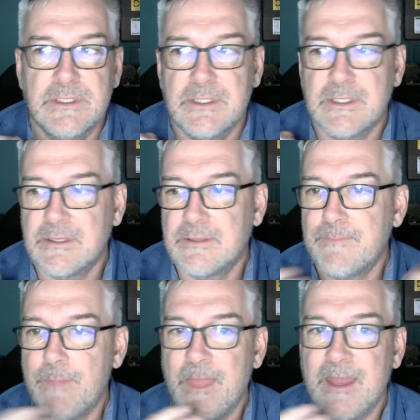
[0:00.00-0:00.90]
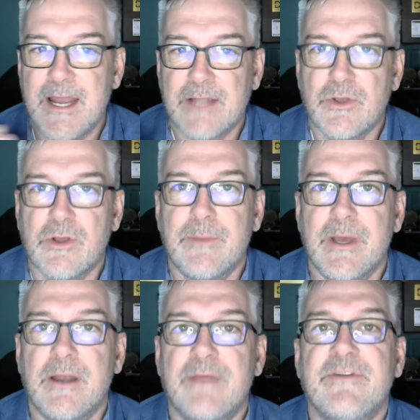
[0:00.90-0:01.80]
and I talk
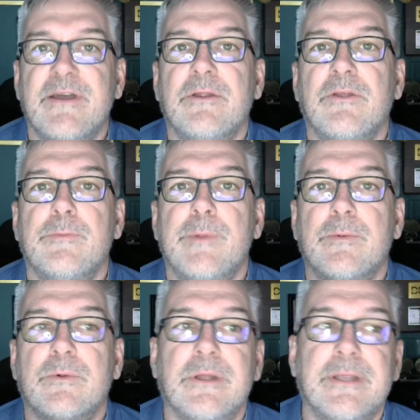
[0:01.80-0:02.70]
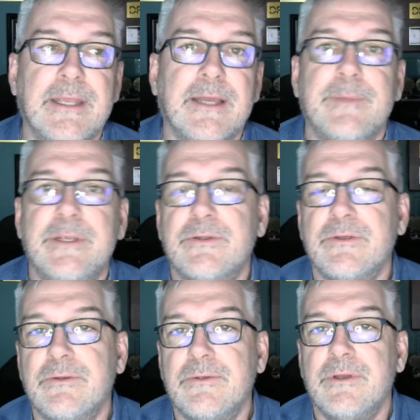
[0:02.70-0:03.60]
about it, I find other people are like, yeah, me
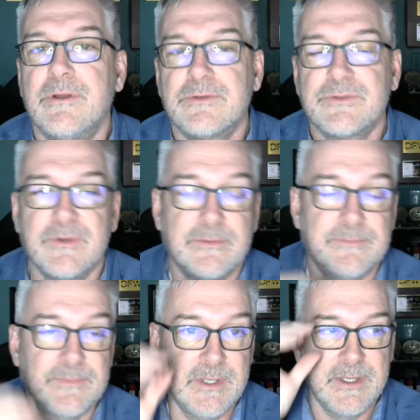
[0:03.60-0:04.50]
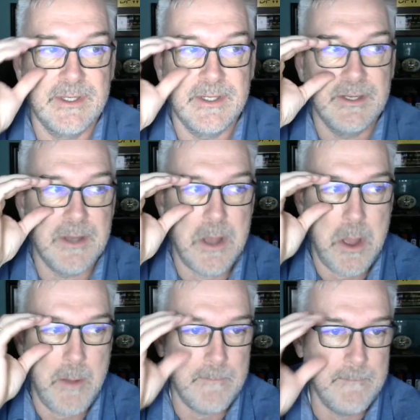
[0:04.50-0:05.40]
too, so uh,